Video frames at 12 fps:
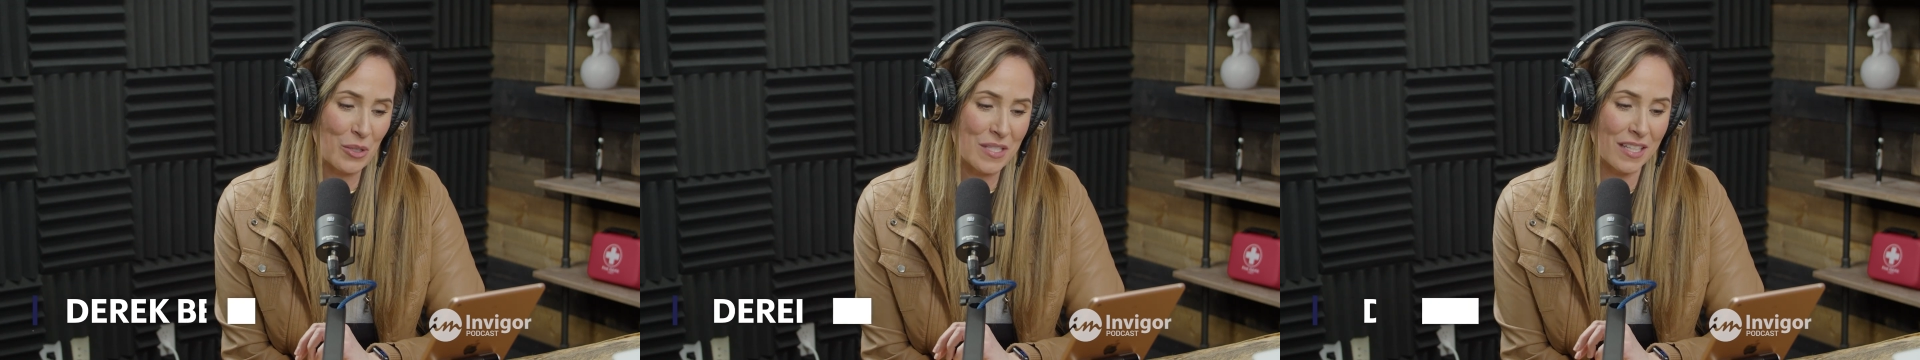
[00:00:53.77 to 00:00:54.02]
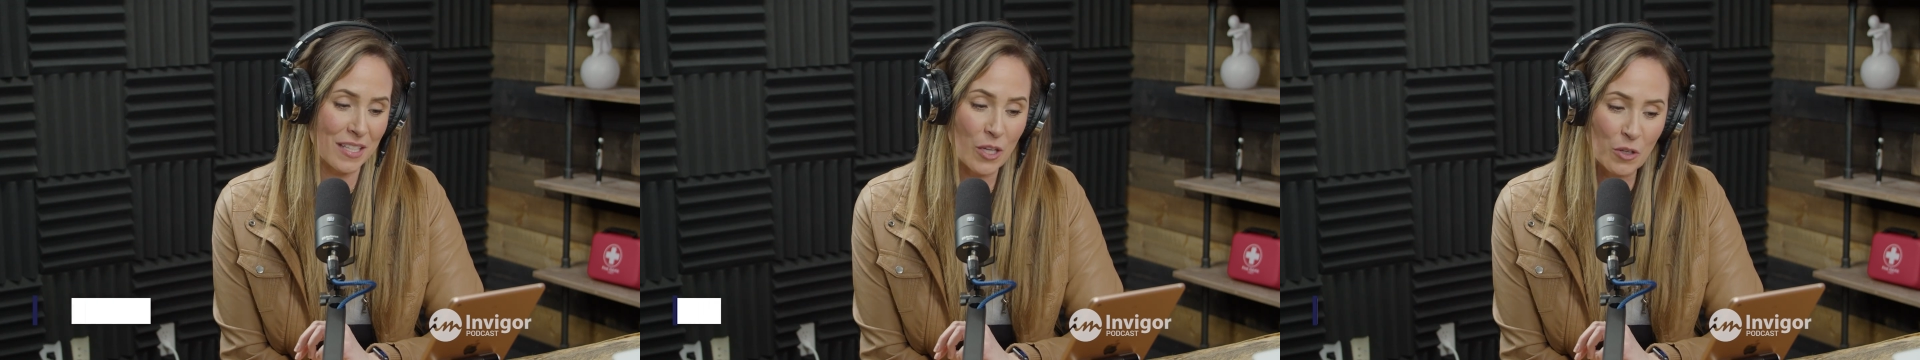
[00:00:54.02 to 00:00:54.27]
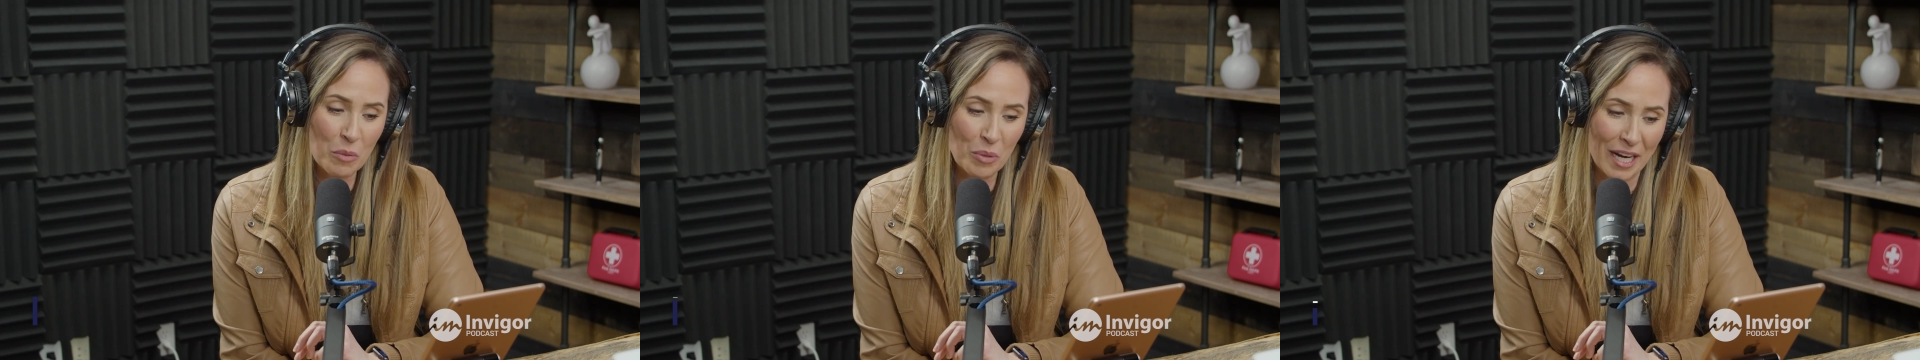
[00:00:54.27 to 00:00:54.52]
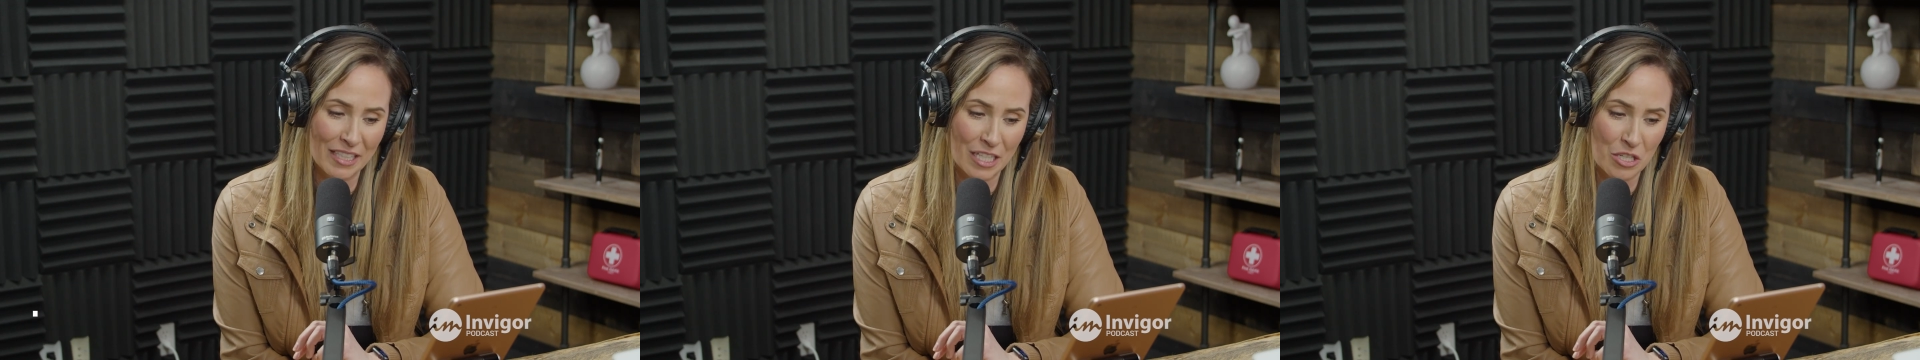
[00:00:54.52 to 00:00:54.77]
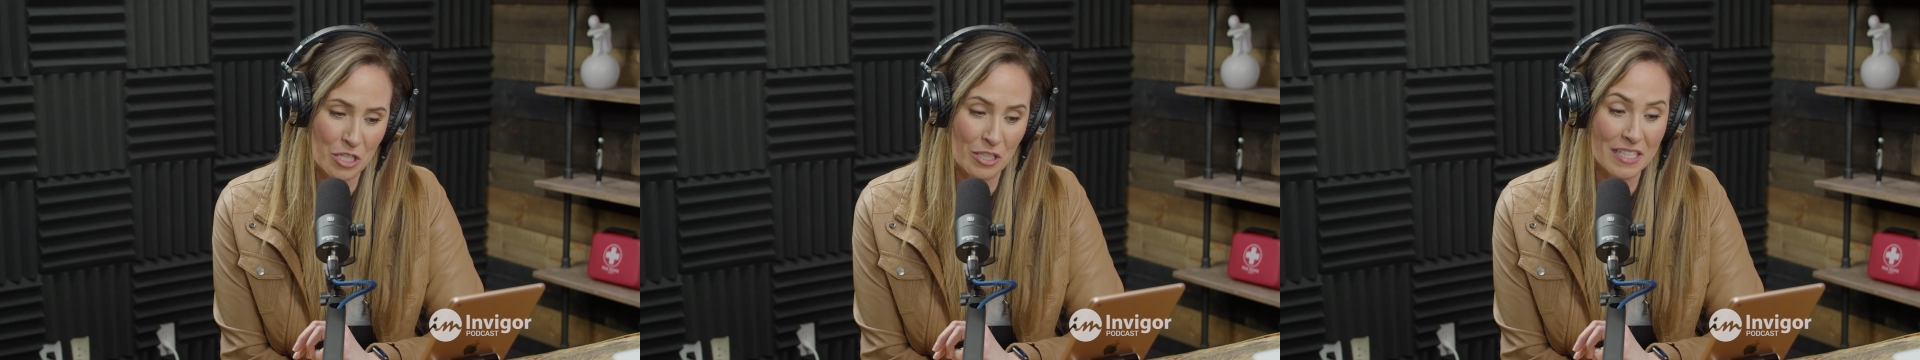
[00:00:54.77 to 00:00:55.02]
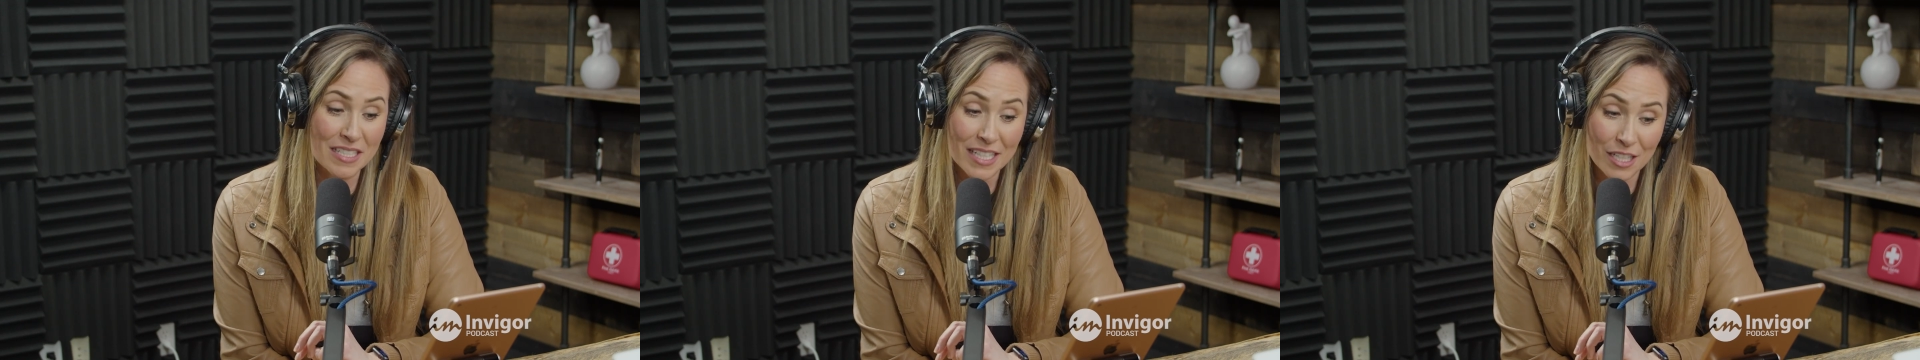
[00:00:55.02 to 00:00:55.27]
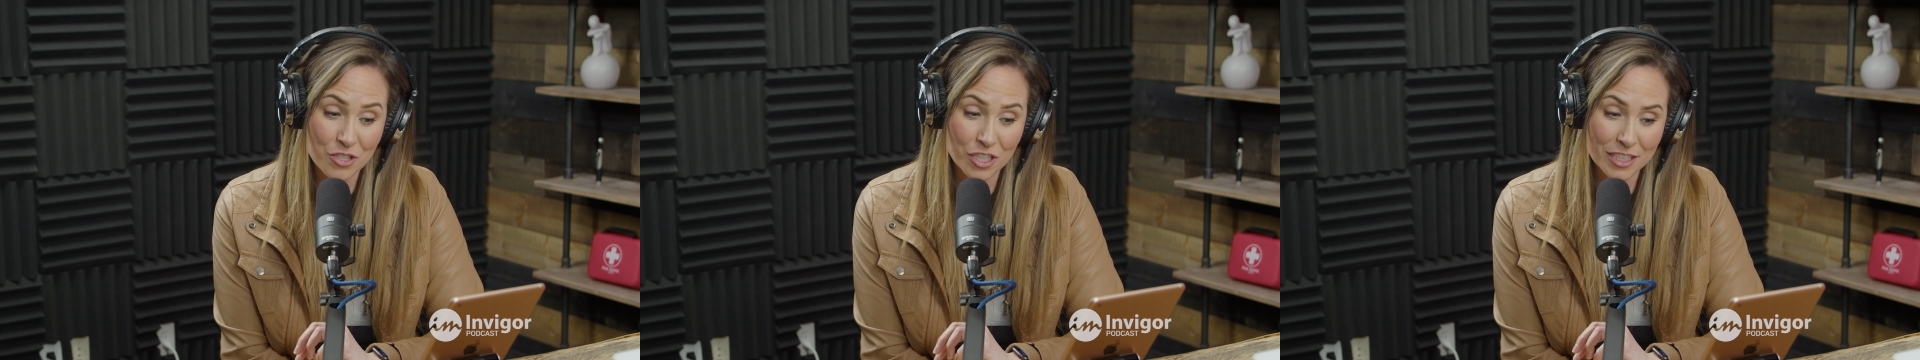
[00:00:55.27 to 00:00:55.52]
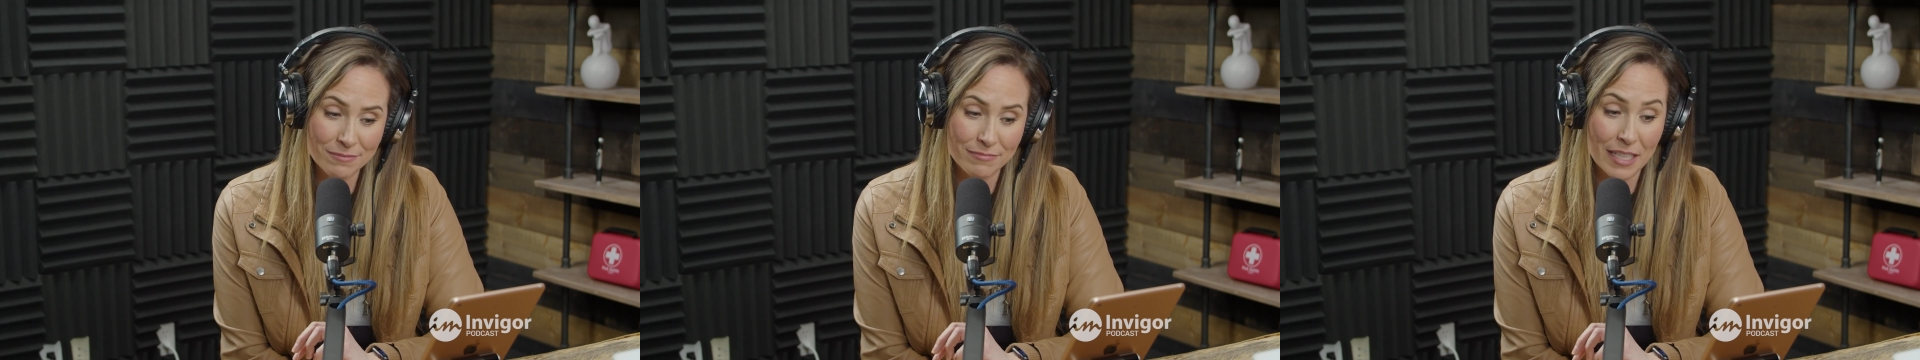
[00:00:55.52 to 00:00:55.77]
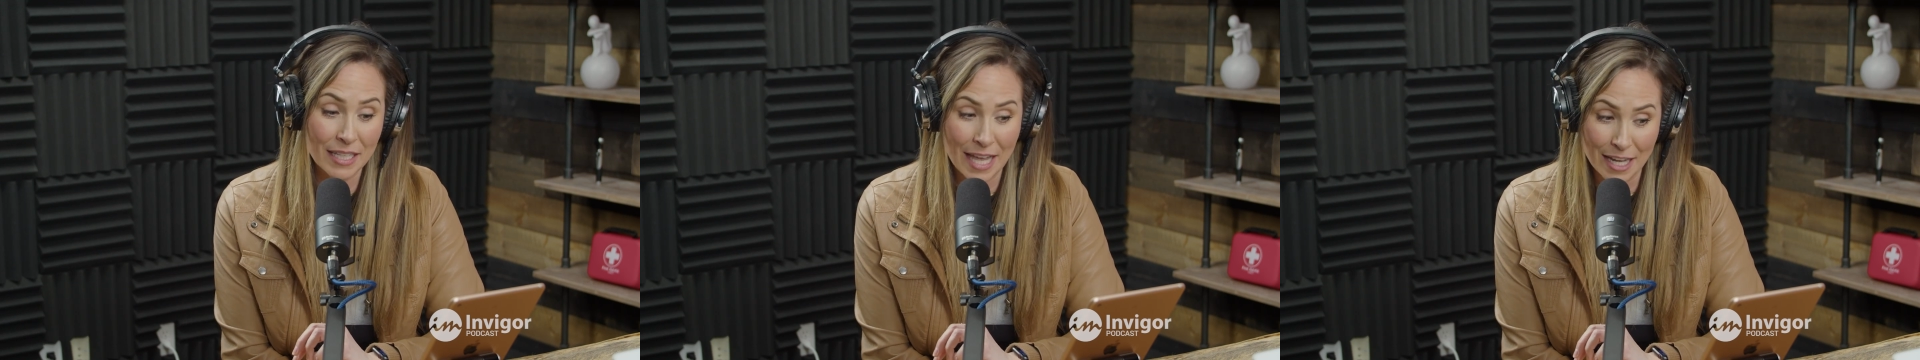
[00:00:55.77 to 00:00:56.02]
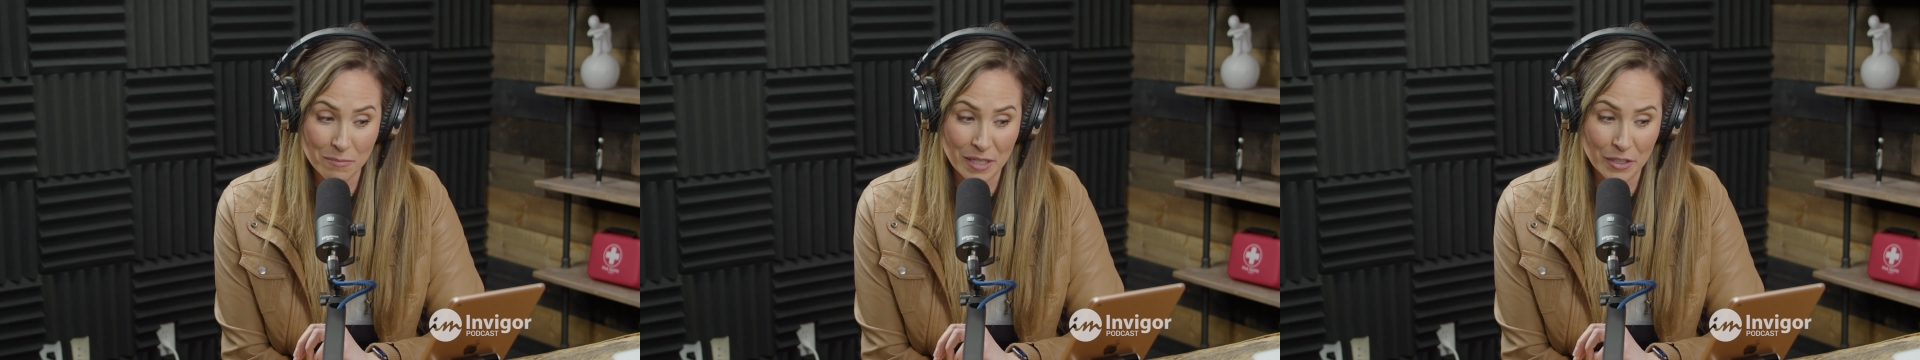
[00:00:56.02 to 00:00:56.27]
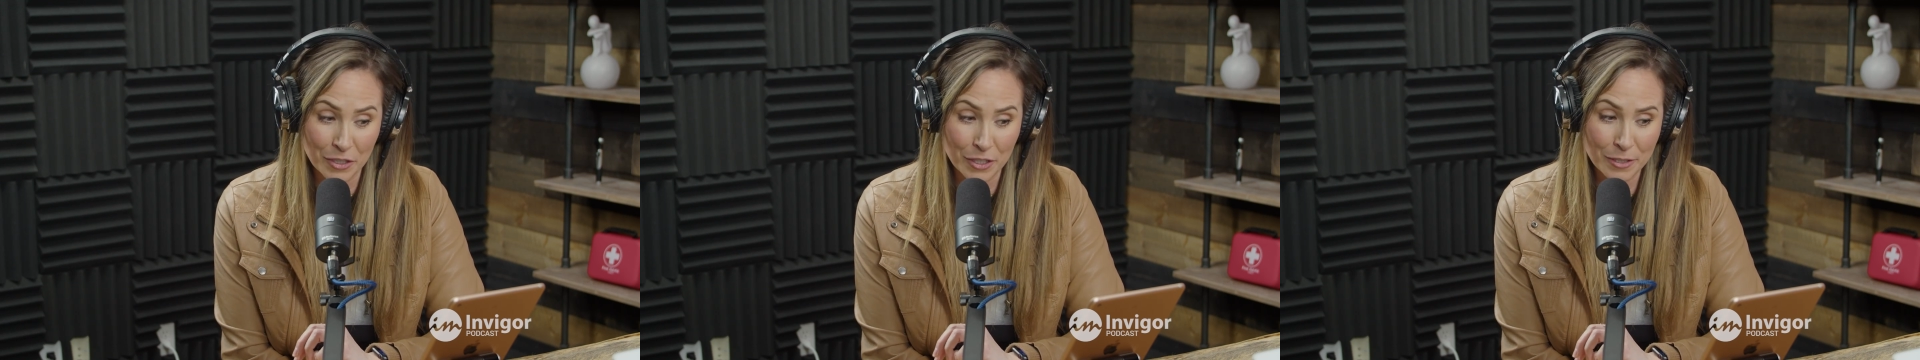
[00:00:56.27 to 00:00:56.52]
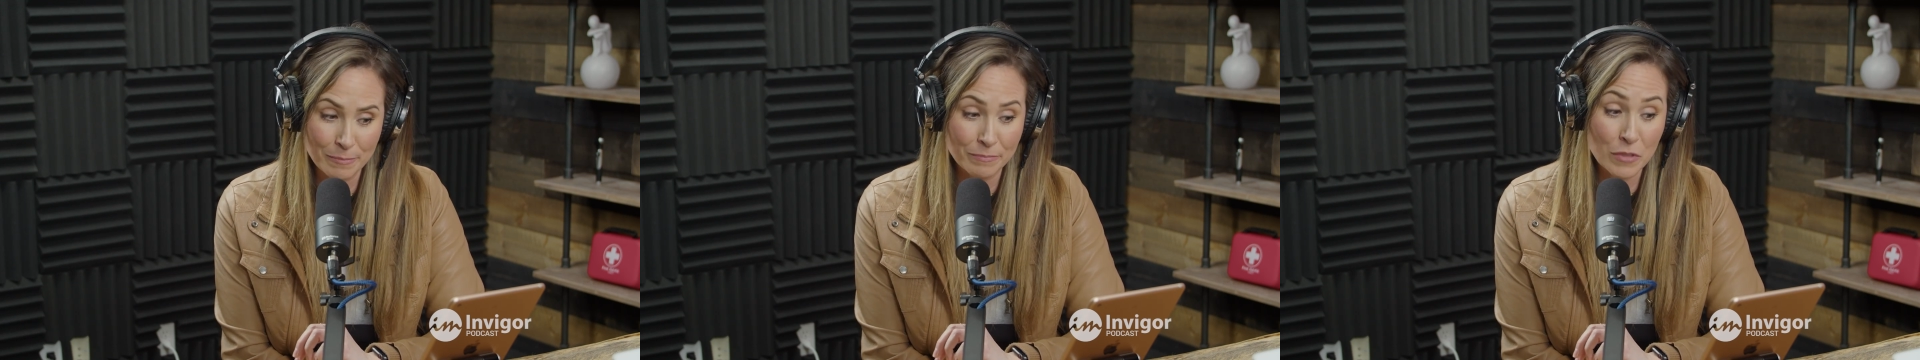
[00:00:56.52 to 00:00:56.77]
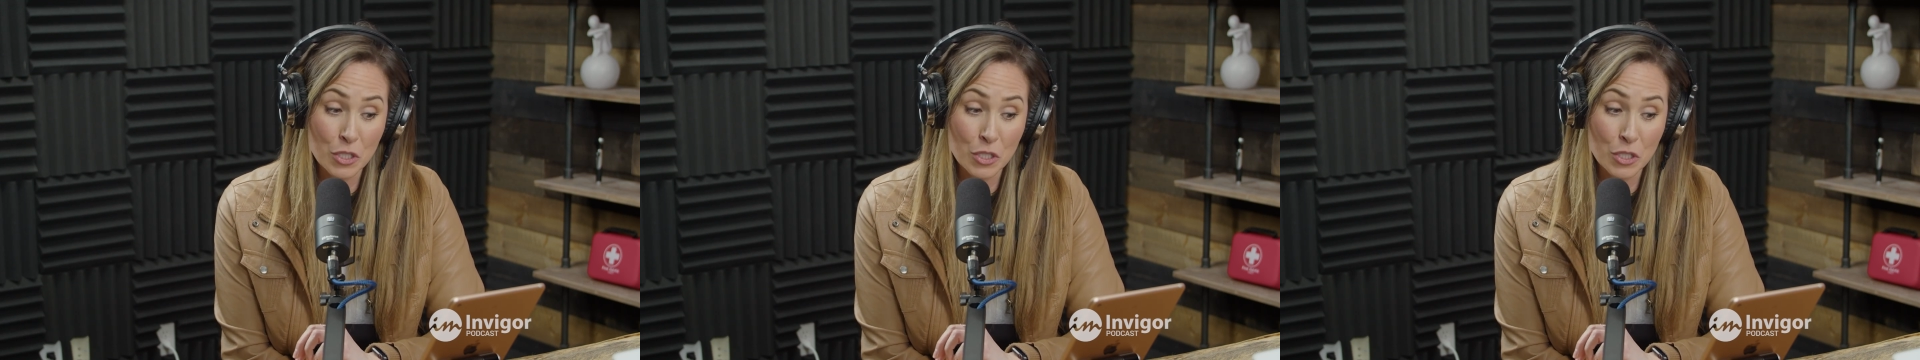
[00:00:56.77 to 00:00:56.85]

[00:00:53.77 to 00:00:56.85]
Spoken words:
is a yoga practitioner and teacher, anatomy nerd,